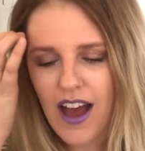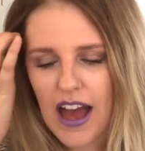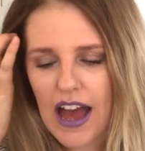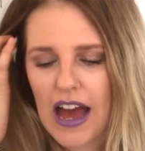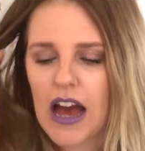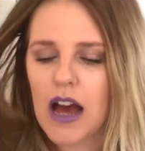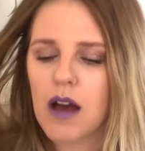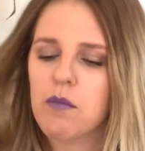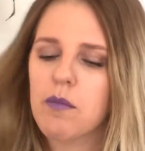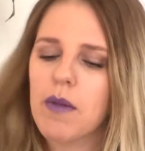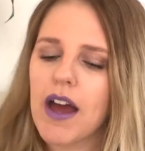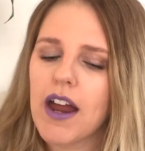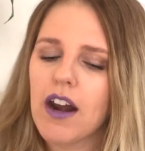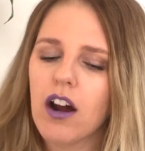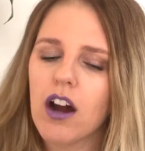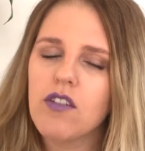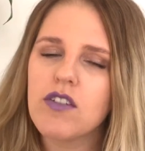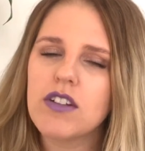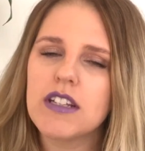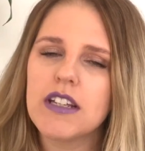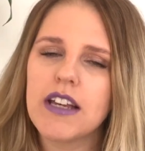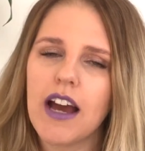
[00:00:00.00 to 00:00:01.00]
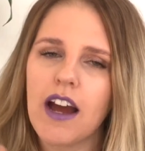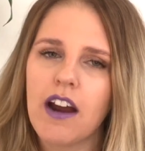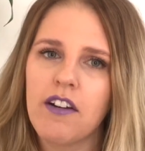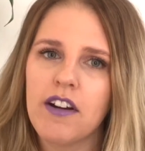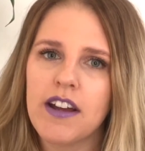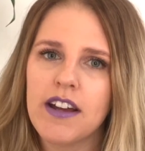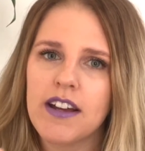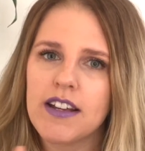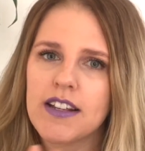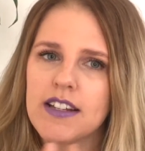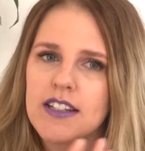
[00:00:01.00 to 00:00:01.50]
And obviously
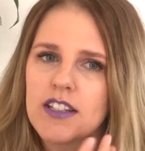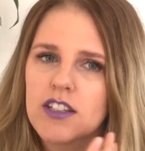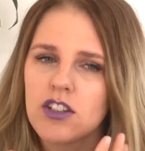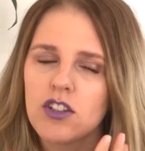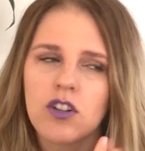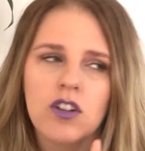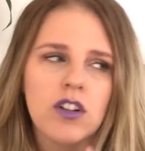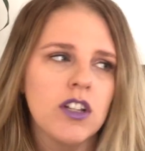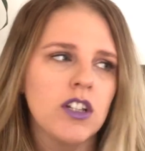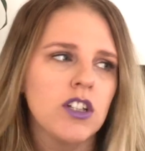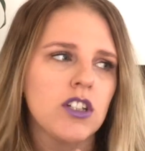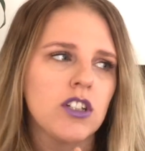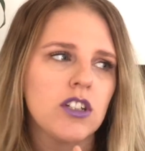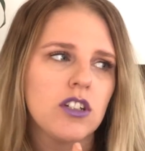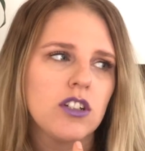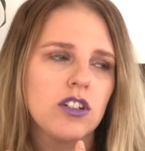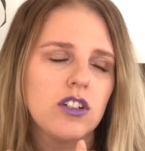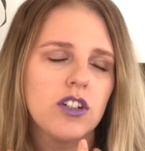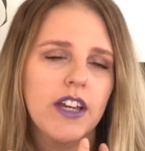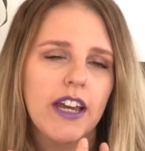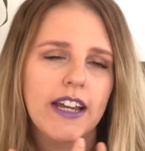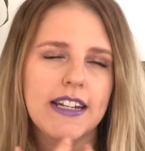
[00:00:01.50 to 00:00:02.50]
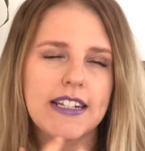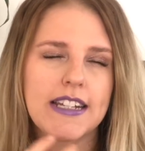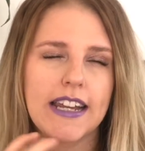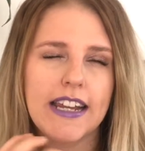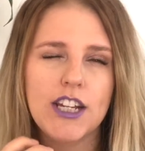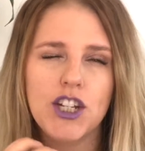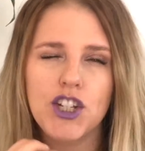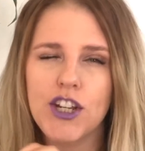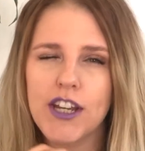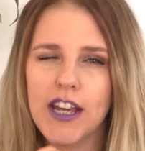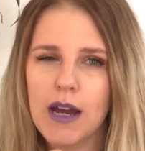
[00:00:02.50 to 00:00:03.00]
Aria is starting to get
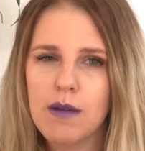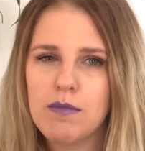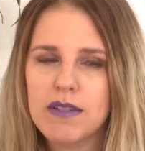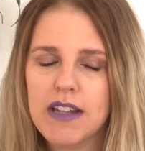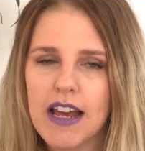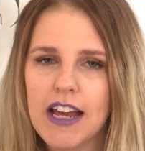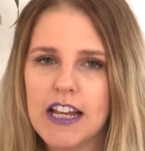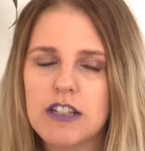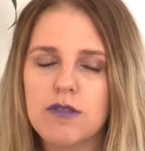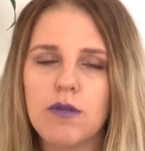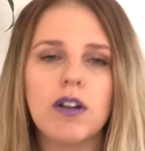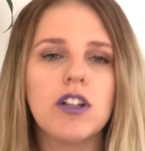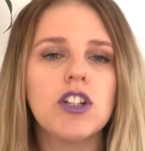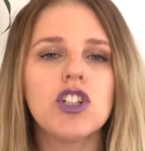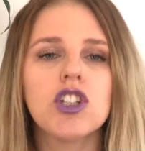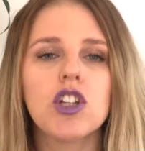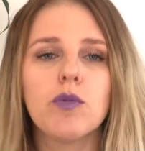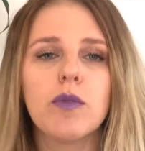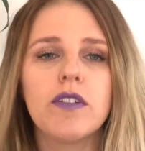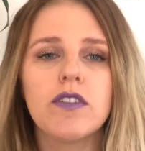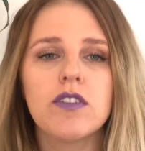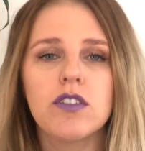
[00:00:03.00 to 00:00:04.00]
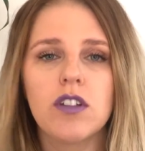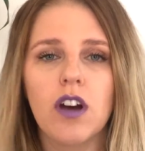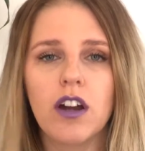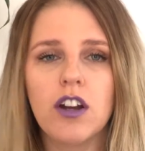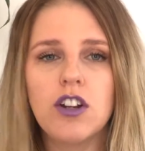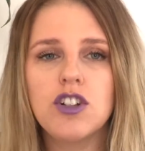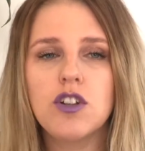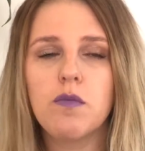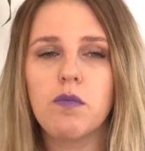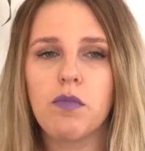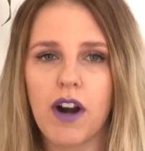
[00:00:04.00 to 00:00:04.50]
itchy gums as well, so we've
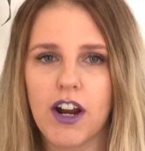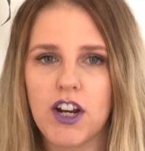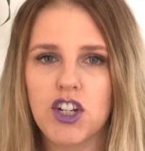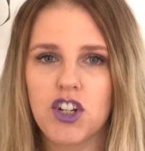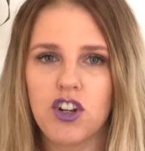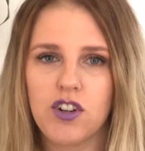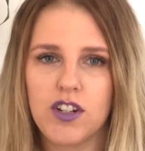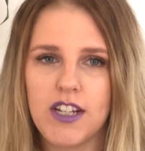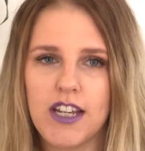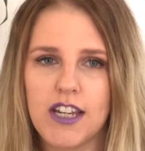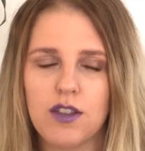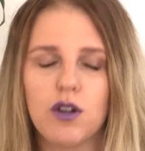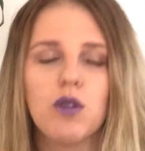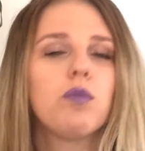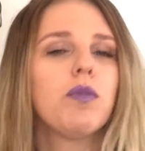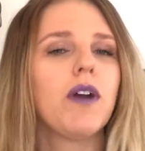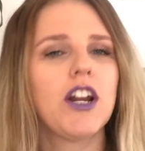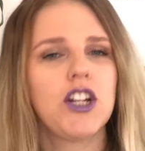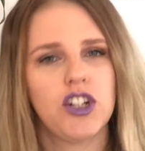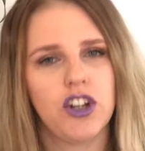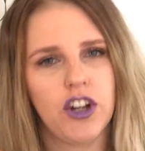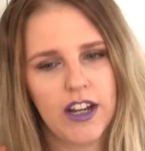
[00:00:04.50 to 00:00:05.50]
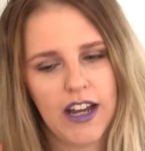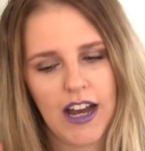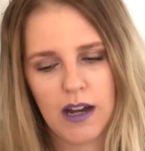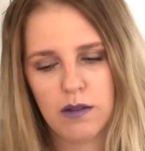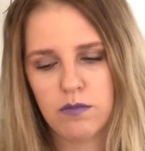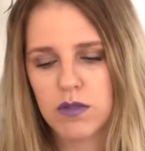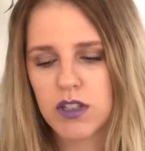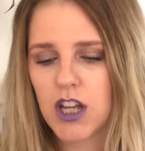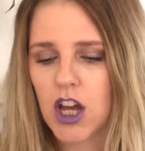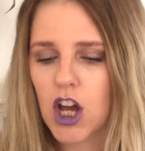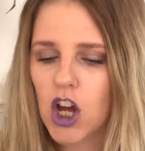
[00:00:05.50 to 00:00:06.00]
started to brush her teeth or brush her
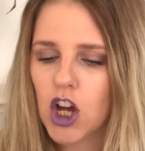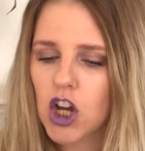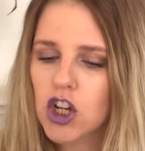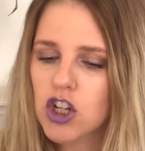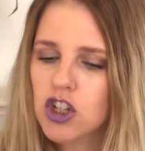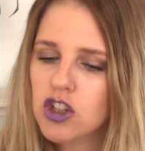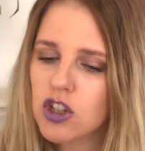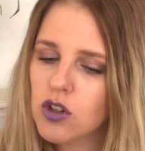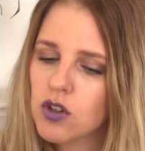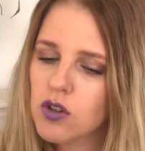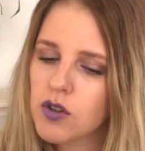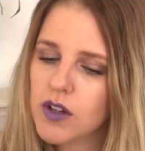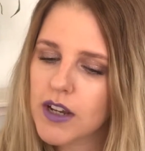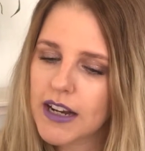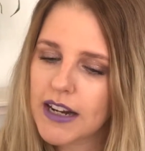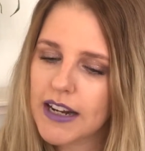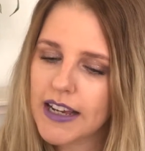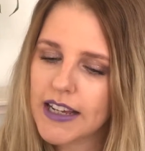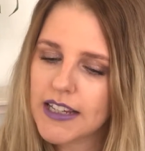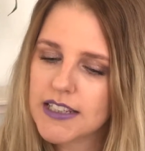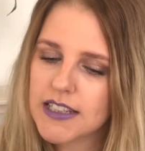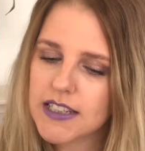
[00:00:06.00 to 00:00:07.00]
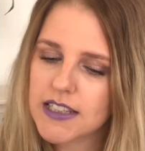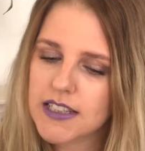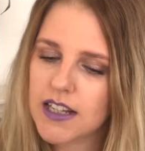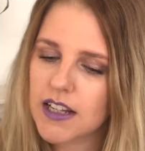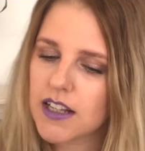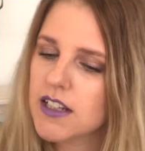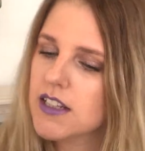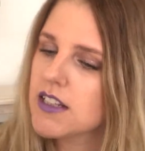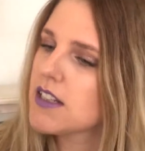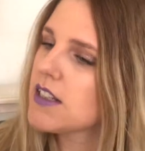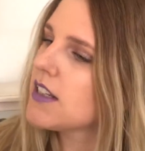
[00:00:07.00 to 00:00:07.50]
gums. So Clicks
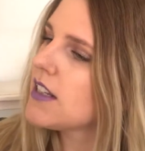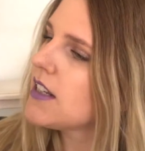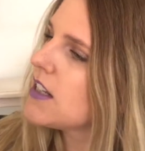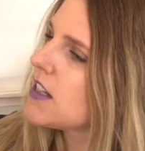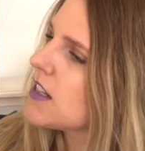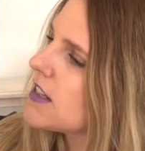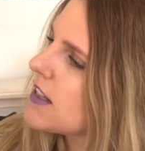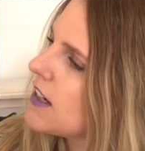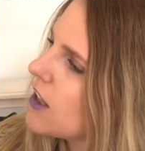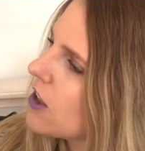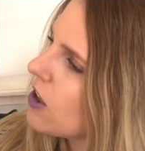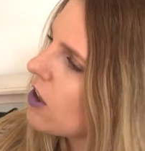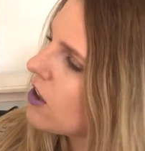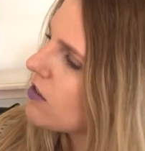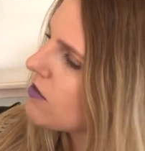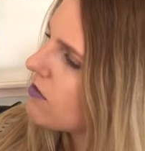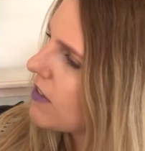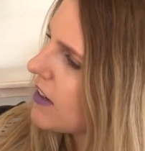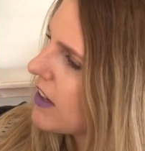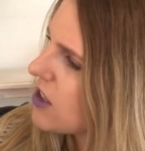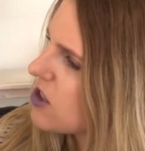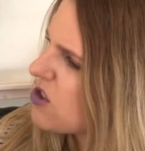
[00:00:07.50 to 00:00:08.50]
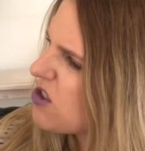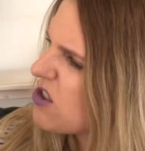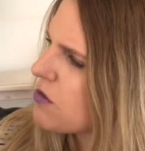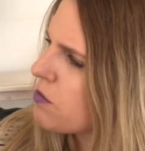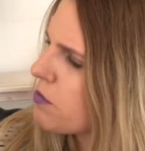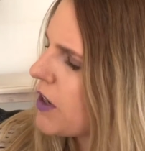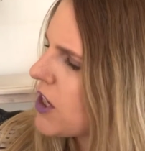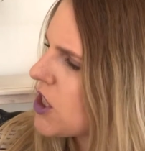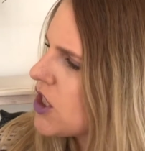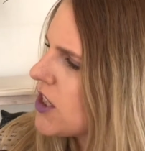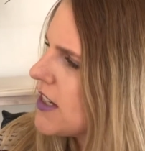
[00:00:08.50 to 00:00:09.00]
sells these silicone finger
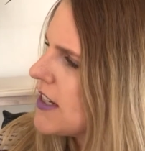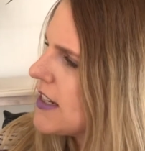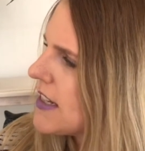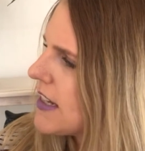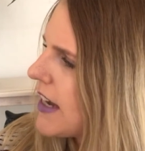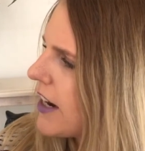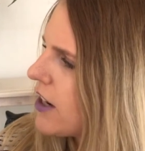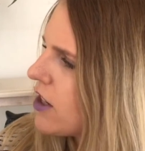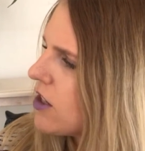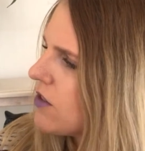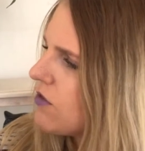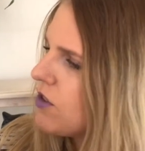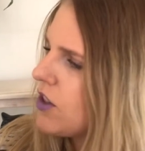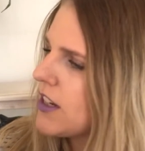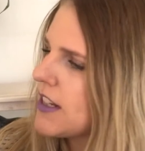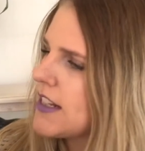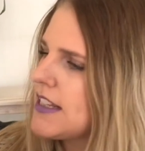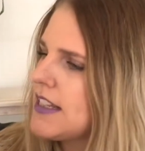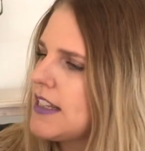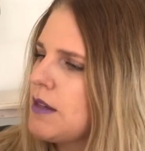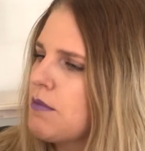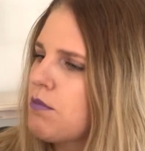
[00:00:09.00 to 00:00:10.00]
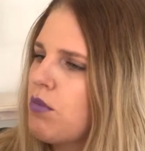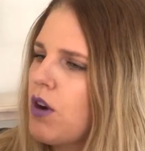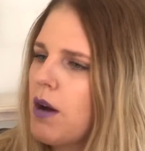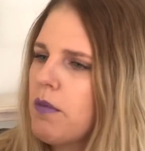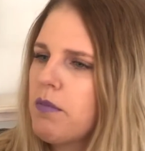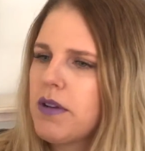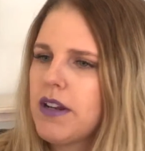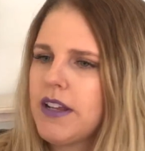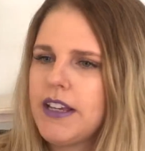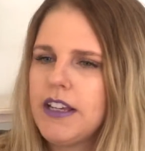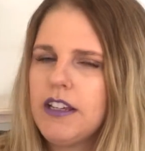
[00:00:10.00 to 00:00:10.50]
toothbrushes. I don't know if you can see
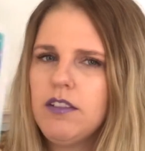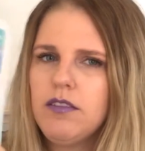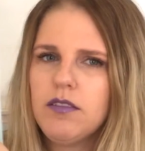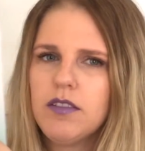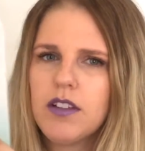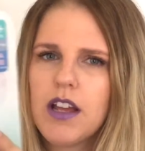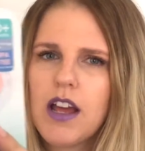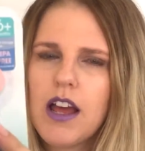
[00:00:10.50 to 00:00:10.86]
properly.